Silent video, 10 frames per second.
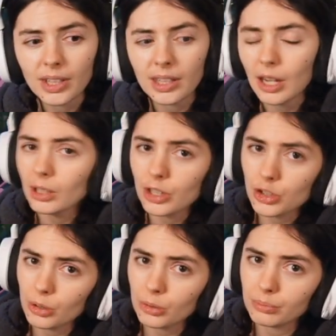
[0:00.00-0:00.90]
And that'll
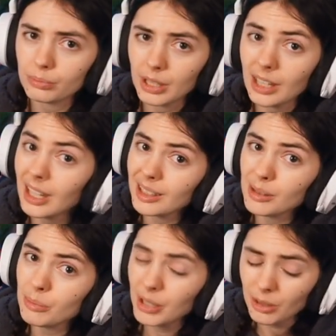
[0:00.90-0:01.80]
let your,
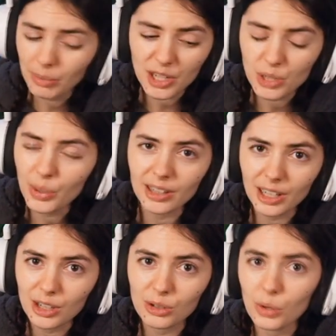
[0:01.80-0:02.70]
again, be the best way
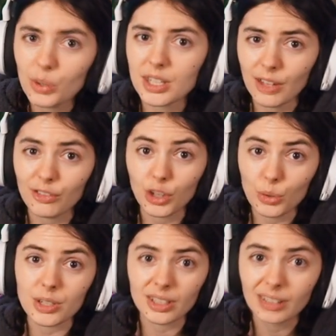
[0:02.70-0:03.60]
letting you know when stuff
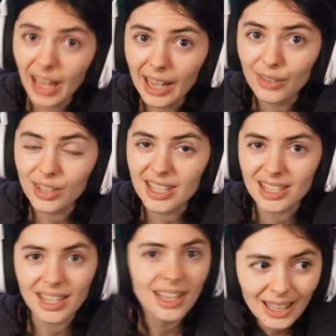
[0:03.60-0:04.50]
goes live.
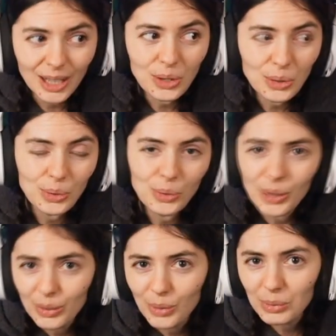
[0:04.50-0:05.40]
Because, hello,
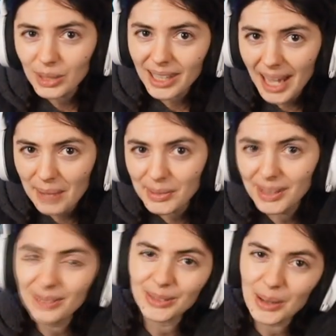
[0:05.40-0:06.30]
when will it
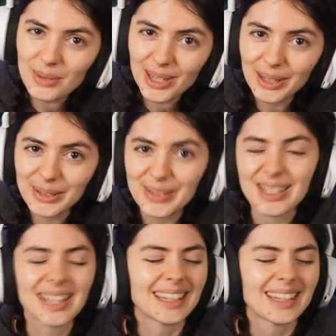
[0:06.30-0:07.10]
happen? Nobody knows.